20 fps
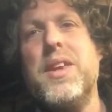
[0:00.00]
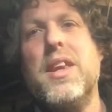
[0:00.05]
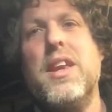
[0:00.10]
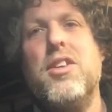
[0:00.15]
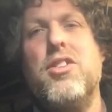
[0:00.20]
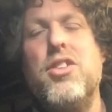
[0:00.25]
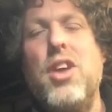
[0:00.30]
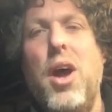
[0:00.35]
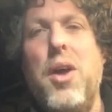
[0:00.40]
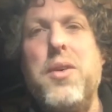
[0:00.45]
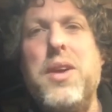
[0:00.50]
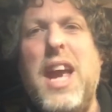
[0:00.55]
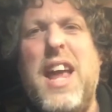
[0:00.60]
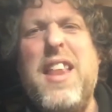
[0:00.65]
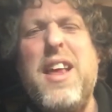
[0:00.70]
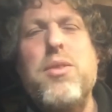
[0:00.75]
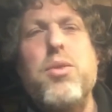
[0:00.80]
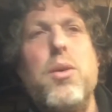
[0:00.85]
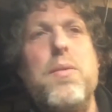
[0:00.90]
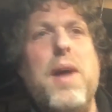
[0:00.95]
So yeah,
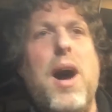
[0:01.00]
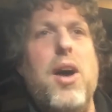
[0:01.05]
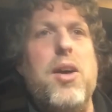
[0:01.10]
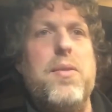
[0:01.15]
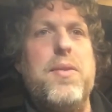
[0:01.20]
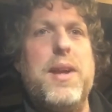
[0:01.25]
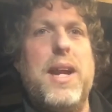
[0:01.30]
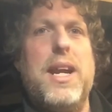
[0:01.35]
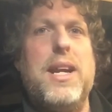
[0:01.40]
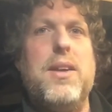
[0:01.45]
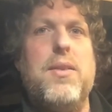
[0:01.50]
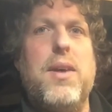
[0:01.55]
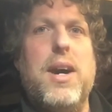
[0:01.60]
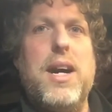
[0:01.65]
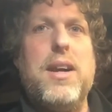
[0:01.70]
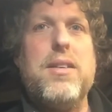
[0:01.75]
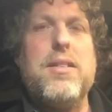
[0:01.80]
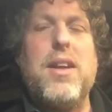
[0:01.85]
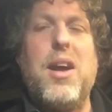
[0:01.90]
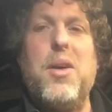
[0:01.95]
that's what I'm hoping
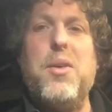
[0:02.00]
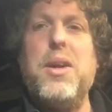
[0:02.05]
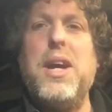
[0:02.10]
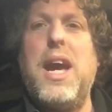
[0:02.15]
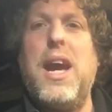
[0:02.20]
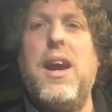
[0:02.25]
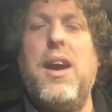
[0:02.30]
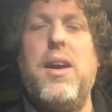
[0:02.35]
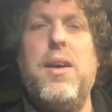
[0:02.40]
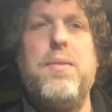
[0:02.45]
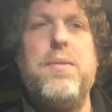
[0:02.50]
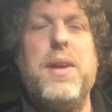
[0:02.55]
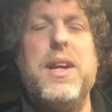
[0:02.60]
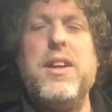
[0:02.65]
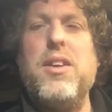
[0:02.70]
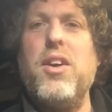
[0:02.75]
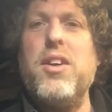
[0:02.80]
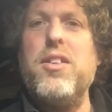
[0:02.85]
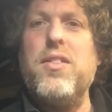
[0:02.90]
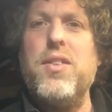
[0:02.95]
anyway. So yeah, it'd be
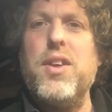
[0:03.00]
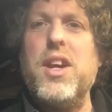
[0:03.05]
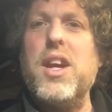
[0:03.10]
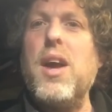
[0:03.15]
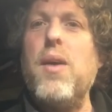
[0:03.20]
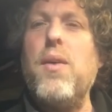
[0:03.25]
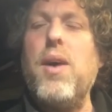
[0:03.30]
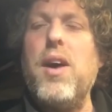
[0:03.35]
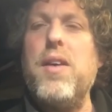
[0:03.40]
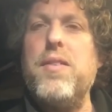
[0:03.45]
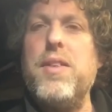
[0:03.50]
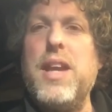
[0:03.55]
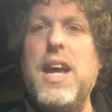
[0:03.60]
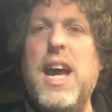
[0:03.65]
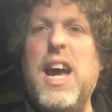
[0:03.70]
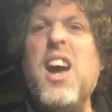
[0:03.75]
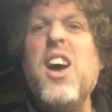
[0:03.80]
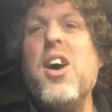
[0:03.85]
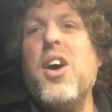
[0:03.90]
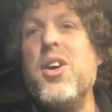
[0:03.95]
nice if you could go over
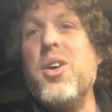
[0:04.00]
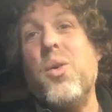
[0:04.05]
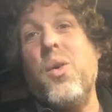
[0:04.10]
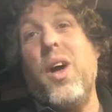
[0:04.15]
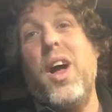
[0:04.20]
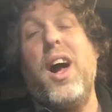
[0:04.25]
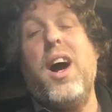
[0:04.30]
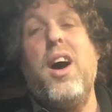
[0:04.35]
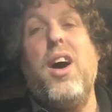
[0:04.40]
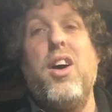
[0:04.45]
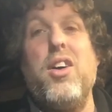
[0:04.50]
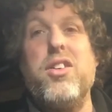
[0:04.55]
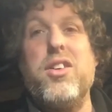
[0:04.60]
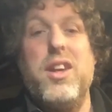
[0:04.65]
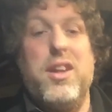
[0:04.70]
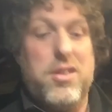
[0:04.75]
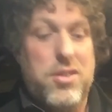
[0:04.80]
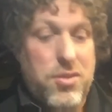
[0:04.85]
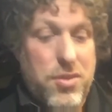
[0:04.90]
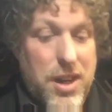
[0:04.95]
there, and all I ask
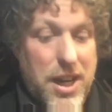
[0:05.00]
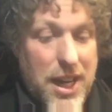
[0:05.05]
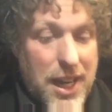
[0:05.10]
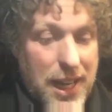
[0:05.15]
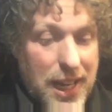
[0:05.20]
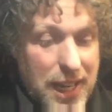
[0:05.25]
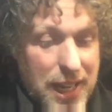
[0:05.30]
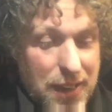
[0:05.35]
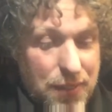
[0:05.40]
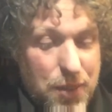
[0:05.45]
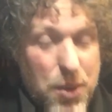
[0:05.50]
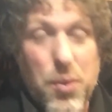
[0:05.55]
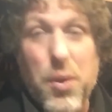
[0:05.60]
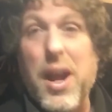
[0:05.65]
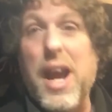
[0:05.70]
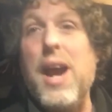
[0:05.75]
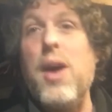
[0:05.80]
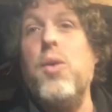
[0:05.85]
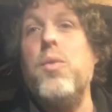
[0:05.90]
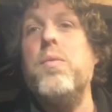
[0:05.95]
is really, if you want
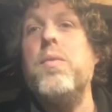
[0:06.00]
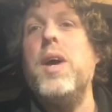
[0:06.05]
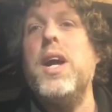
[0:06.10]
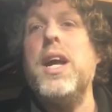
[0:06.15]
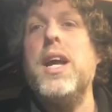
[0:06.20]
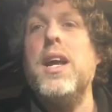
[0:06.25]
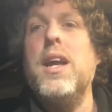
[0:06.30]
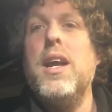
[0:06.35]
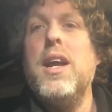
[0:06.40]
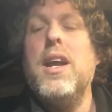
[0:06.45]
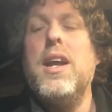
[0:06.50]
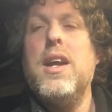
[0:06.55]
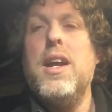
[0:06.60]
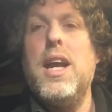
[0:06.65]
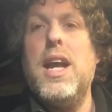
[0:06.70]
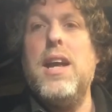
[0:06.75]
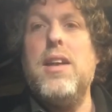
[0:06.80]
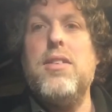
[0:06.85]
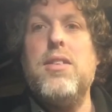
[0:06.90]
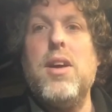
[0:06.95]
to help me,
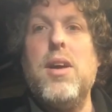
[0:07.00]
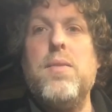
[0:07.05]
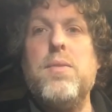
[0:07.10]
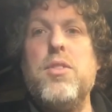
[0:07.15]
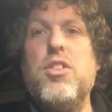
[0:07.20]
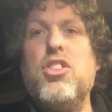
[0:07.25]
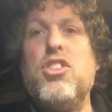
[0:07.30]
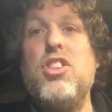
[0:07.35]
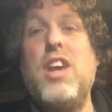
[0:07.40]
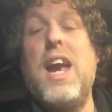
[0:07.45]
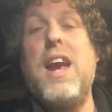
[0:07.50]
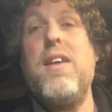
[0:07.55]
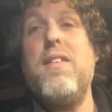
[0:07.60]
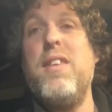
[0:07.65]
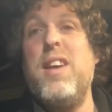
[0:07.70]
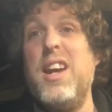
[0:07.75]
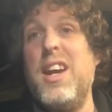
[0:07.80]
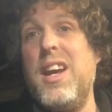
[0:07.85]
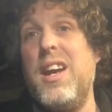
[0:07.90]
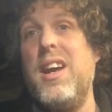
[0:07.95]
is share
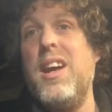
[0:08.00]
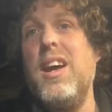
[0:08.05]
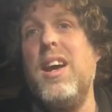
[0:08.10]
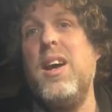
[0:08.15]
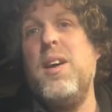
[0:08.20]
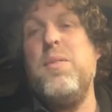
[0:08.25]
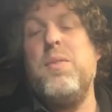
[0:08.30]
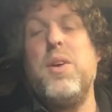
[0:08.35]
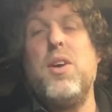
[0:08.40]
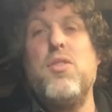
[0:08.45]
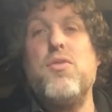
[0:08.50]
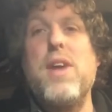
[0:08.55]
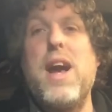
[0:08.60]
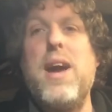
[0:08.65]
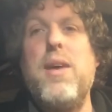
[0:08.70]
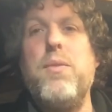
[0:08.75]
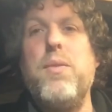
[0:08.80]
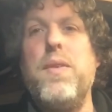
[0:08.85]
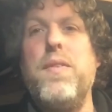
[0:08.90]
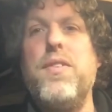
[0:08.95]
it
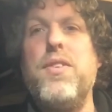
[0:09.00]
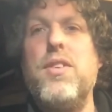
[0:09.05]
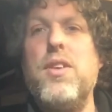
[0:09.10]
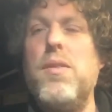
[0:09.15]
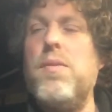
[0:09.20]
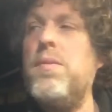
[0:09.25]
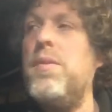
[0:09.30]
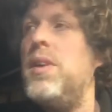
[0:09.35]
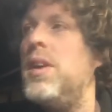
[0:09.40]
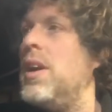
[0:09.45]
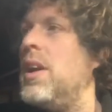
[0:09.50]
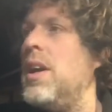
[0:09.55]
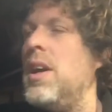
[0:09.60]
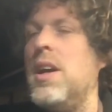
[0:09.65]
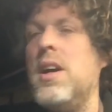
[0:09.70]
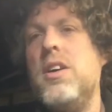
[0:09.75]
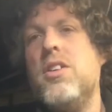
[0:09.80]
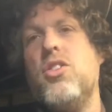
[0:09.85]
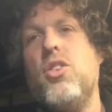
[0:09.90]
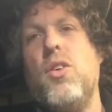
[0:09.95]
around with some
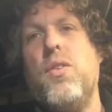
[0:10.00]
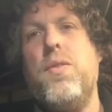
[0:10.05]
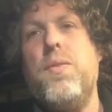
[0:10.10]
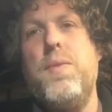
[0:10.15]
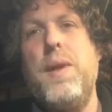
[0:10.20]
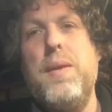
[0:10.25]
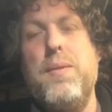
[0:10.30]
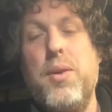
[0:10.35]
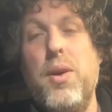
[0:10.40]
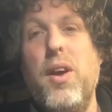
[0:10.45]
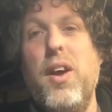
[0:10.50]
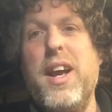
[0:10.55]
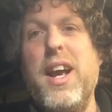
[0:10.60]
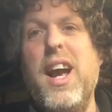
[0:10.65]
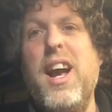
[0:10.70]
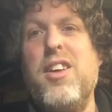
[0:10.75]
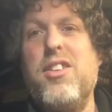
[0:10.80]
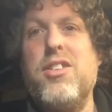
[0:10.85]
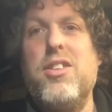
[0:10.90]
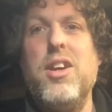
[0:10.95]
sort of people like
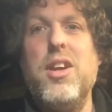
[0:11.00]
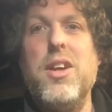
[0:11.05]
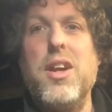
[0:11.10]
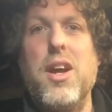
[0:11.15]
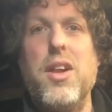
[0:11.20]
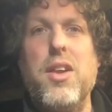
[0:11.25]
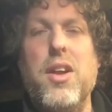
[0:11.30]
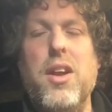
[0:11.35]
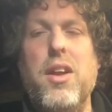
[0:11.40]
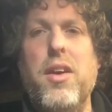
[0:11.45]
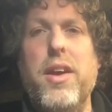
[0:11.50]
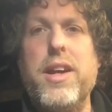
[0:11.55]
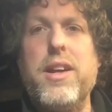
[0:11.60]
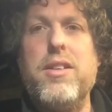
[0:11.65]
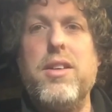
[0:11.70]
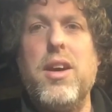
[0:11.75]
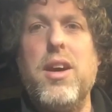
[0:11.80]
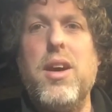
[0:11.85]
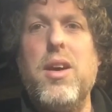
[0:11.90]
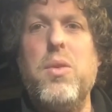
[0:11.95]
us, you know, that like
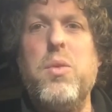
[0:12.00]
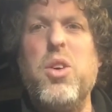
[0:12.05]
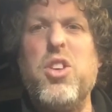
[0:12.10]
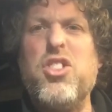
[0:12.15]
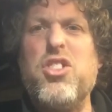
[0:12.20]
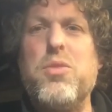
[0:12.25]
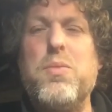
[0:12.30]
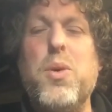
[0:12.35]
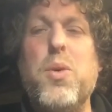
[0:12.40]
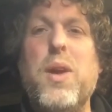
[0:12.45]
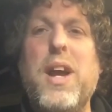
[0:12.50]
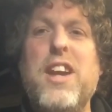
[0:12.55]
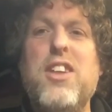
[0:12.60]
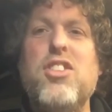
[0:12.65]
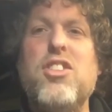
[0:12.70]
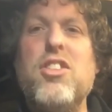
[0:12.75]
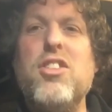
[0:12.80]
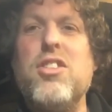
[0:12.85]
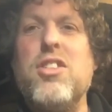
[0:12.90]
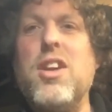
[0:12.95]
to watch small
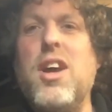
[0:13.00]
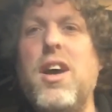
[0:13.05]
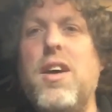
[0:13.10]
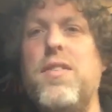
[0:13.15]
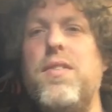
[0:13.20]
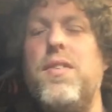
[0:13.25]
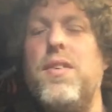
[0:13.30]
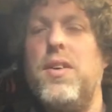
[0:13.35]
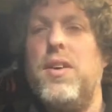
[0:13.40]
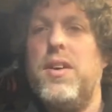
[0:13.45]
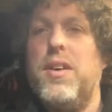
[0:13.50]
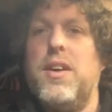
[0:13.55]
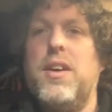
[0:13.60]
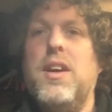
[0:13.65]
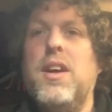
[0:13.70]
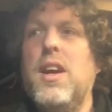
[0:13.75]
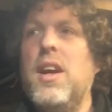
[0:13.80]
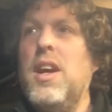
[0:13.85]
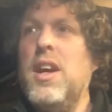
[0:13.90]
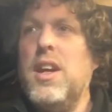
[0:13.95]
engine stuff and,
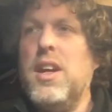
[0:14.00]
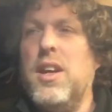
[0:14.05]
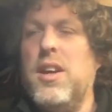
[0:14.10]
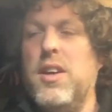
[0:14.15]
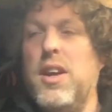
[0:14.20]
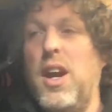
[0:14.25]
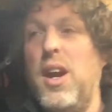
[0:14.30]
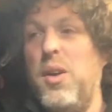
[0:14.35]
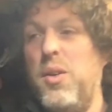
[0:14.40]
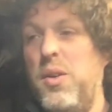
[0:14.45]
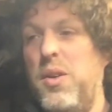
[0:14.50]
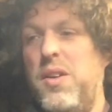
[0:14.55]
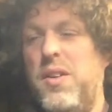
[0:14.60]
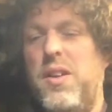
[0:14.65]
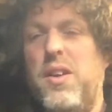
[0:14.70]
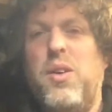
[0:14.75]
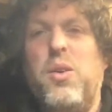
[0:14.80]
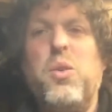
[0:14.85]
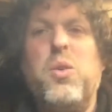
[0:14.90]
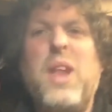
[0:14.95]
you know,
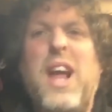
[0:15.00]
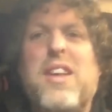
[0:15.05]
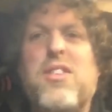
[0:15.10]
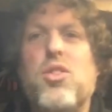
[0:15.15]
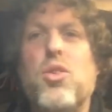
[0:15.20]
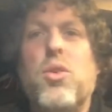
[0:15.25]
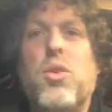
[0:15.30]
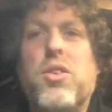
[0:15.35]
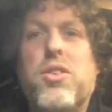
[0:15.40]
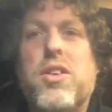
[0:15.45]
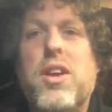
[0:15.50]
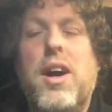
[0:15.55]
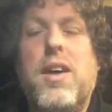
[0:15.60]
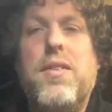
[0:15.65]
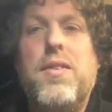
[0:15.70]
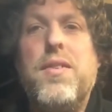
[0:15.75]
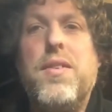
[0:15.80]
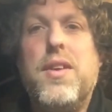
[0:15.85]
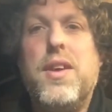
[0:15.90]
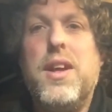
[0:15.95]
all that sort of stuff.
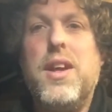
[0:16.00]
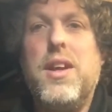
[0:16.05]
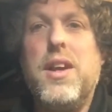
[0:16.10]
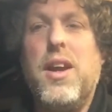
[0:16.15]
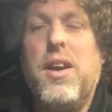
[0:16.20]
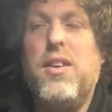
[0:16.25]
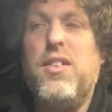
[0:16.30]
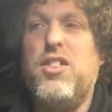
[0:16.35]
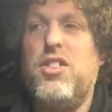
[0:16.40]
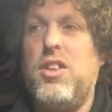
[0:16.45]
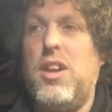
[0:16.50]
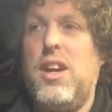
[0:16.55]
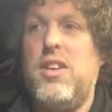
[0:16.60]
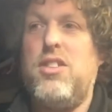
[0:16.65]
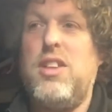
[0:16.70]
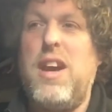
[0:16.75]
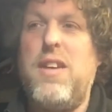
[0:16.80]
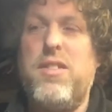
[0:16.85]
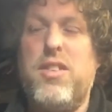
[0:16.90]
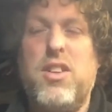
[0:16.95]
You know,
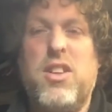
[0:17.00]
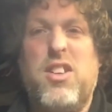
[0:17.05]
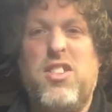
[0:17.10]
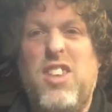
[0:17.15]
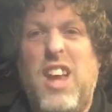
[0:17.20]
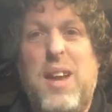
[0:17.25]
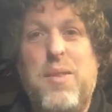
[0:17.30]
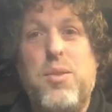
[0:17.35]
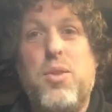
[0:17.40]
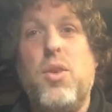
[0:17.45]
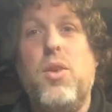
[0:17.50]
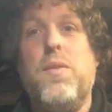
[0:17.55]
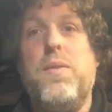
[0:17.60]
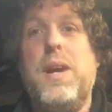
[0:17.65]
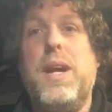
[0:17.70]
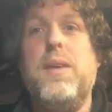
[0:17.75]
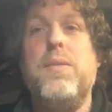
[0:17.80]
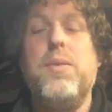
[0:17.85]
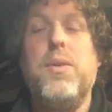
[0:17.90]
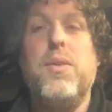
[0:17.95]
share it to the same sort of
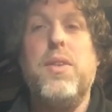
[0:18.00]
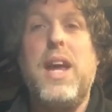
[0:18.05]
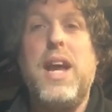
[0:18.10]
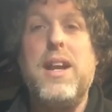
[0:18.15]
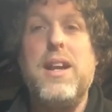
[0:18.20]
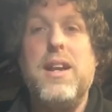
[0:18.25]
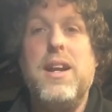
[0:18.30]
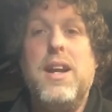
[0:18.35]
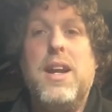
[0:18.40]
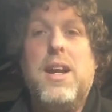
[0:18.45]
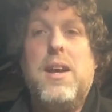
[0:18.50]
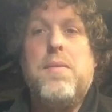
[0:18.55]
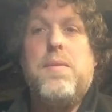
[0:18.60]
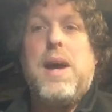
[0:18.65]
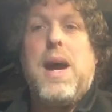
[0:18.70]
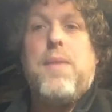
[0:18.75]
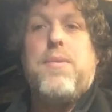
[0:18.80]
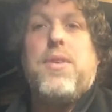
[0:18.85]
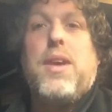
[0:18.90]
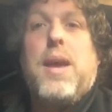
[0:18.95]
people, then
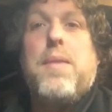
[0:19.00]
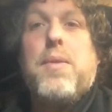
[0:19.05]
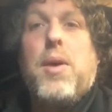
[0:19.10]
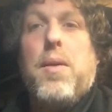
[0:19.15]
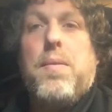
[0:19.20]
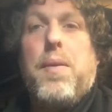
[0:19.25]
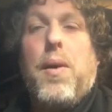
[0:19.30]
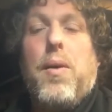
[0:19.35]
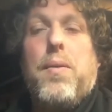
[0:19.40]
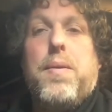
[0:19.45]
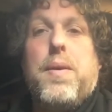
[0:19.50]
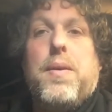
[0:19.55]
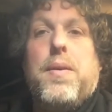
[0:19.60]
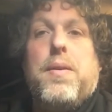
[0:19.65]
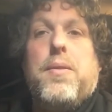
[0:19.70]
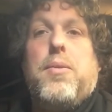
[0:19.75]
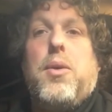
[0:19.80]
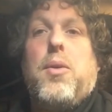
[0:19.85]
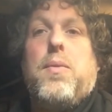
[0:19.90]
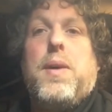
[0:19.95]
perhaps they might pop
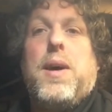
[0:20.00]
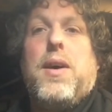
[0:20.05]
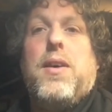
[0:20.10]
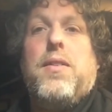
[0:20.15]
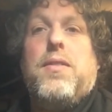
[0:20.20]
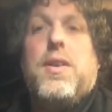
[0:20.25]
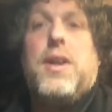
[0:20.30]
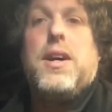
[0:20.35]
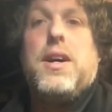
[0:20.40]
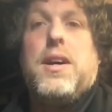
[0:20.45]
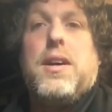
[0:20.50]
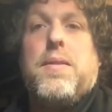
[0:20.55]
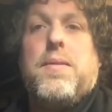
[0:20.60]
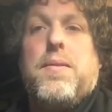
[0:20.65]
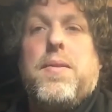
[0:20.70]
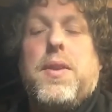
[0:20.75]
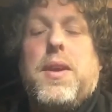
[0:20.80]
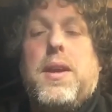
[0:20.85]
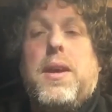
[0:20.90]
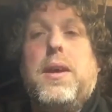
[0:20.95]
over
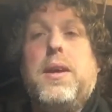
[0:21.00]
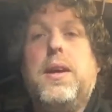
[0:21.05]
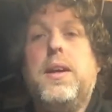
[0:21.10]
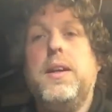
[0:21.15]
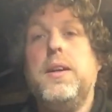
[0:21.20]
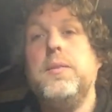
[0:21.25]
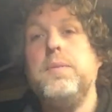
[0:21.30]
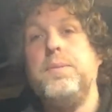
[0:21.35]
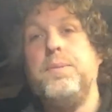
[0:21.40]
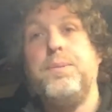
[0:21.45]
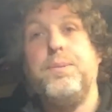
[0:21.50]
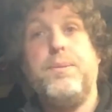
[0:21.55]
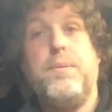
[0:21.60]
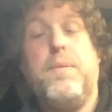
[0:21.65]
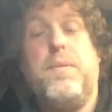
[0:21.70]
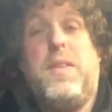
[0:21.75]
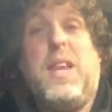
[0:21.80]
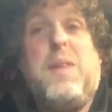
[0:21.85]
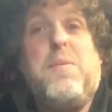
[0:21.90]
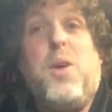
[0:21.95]
and
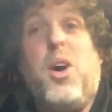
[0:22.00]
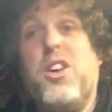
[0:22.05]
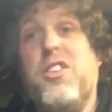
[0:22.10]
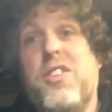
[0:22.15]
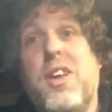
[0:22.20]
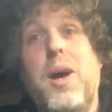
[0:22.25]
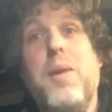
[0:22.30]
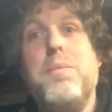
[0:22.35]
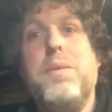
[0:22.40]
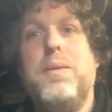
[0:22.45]
they might sub,